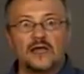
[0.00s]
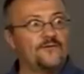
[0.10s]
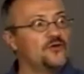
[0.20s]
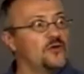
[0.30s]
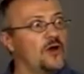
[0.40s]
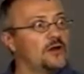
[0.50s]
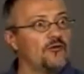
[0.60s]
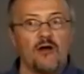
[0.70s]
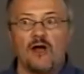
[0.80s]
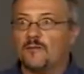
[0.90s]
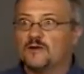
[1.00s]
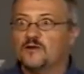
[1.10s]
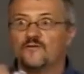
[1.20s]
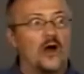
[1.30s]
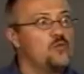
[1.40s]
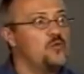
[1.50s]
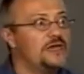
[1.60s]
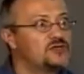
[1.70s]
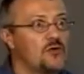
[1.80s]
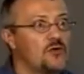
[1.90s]
if you have got a crop and you've got
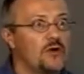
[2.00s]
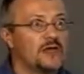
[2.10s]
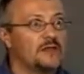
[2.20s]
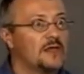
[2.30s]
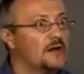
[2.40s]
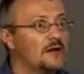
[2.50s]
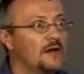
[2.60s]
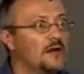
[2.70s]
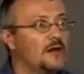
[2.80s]
weeds growing in there,